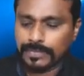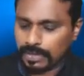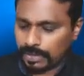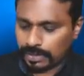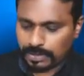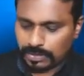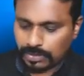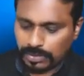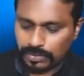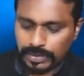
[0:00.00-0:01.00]
and
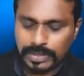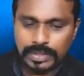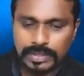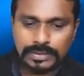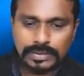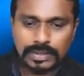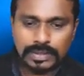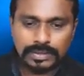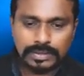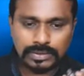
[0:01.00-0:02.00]
all you need is
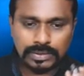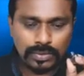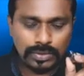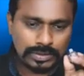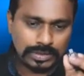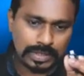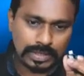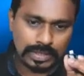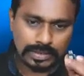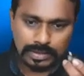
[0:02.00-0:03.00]
this OTG
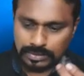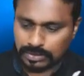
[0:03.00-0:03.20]
connector.